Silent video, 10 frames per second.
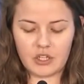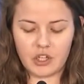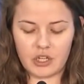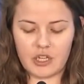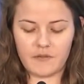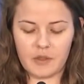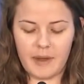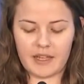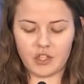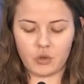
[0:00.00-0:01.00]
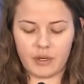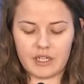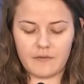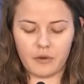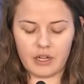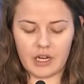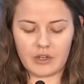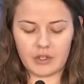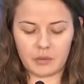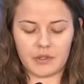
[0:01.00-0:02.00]
in Turkey for the past 24
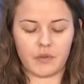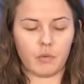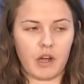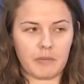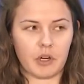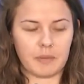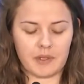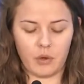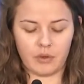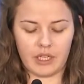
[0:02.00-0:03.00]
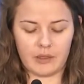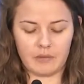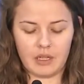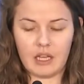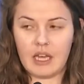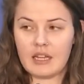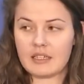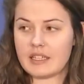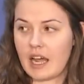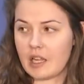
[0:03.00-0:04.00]
years was for one purpose only
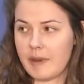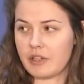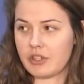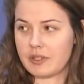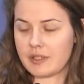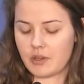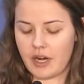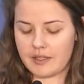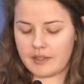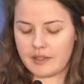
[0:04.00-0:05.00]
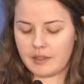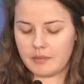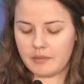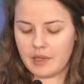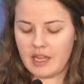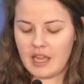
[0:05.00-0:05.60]
to tell about Jesus Christ.